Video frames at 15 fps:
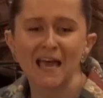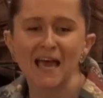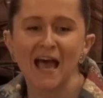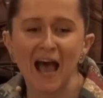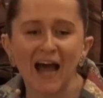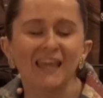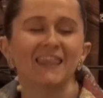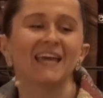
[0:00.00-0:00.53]

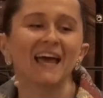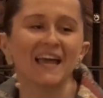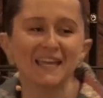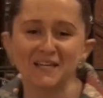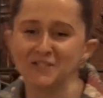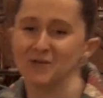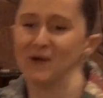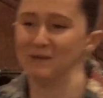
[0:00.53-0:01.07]
I think I
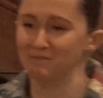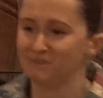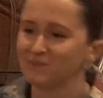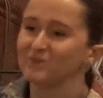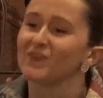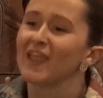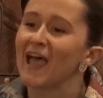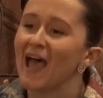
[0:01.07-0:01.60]
can do it.
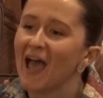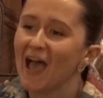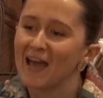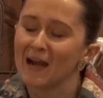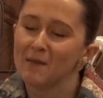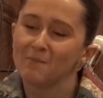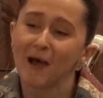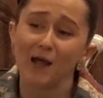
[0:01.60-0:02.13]

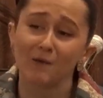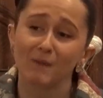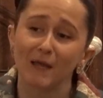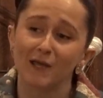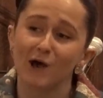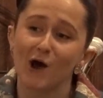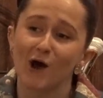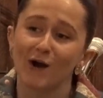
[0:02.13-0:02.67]
And I back
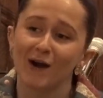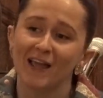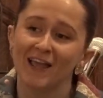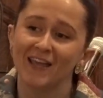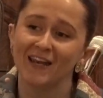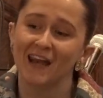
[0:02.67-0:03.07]
my car in